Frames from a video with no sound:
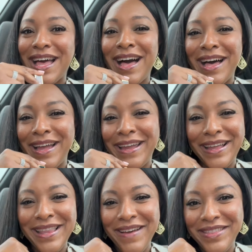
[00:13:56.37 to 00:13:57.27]
I
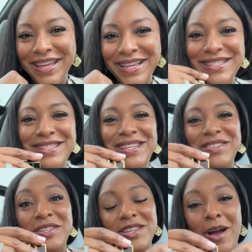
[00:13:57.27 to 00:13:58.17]
love these. These
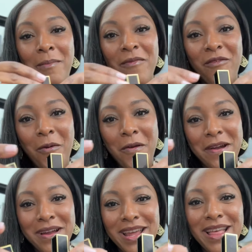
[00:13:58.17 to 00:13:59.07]
are Tom
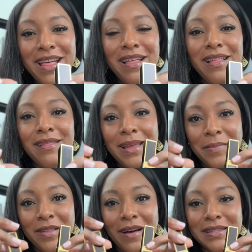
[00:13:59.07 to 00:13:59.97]
Ford lip
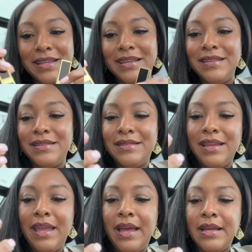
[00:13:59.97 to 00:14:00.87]
glosses,
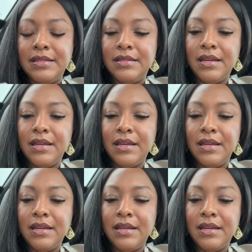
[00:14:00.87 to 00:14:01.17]
and